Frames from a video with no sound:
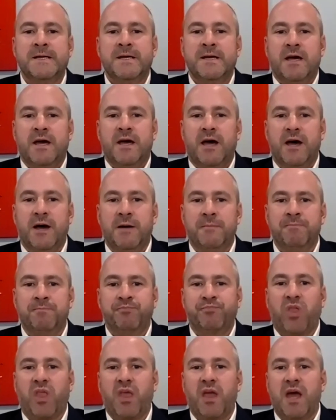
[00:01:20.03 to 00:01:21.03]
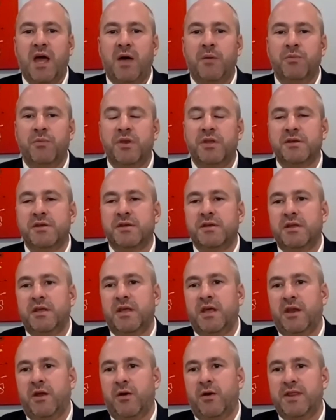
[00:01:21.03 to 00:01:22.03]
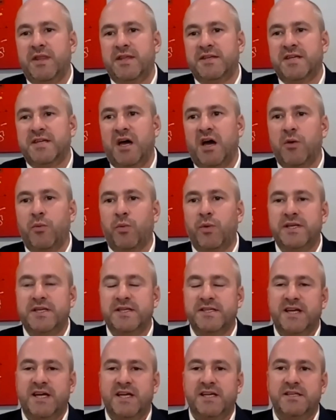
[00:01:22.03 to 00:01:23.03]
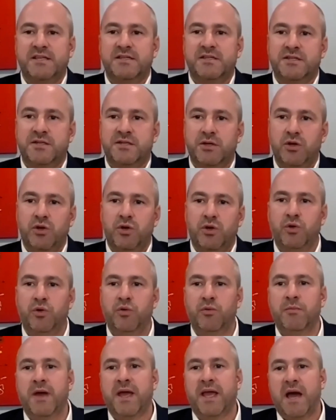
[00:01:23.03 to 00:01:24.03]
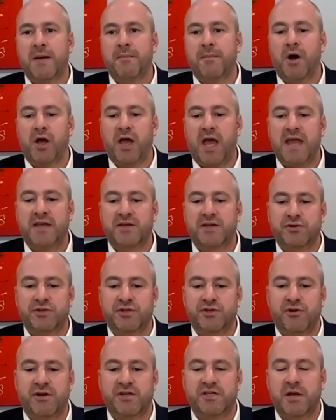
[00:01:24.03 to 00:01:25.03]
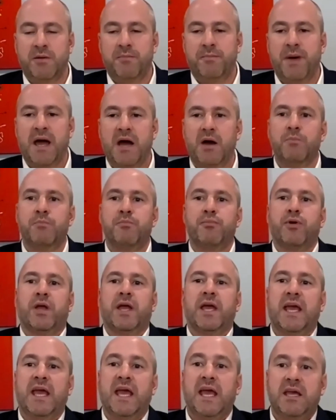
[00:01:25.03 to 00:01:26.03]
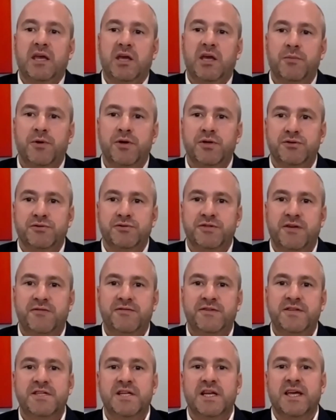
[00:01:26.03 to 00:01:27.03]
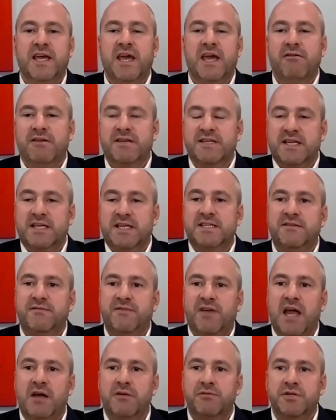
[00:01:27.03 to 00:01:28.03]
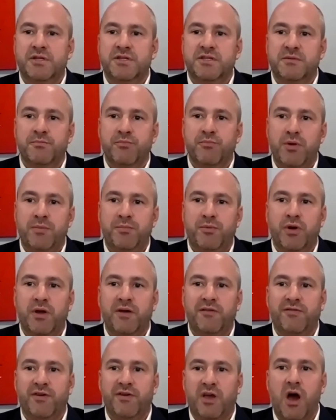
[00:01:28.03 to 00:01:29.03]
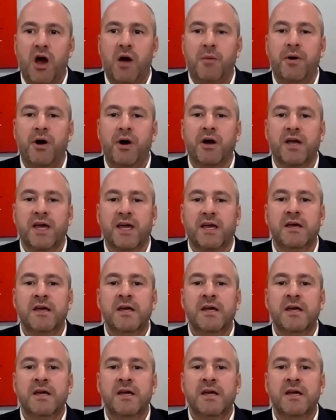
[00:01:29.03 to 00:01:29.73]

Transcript: And, at the time, we decided to make our market entry strategy about bringing in commercial services like our executive lounges and pre-booking for car parking.